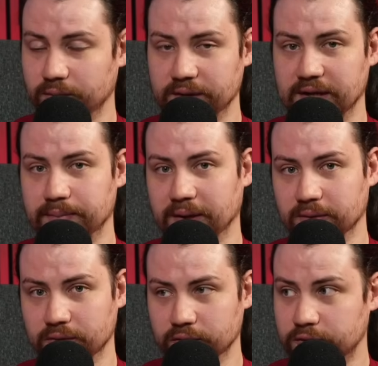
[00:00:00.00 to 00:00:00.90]
with
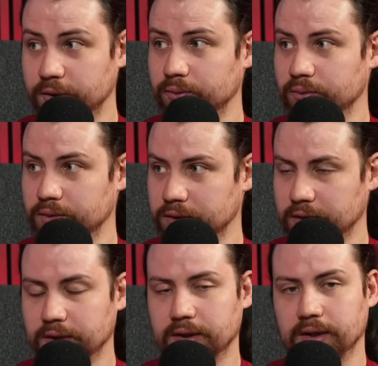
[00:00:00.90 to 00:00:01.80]
8-bound on 2s.
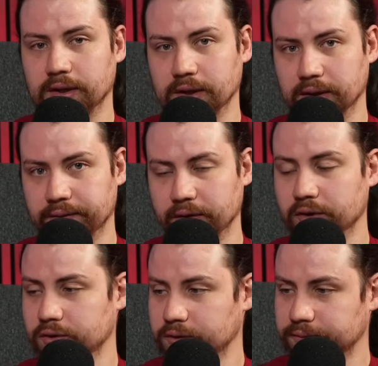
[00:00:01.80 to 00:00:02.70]
Yeah. Very good.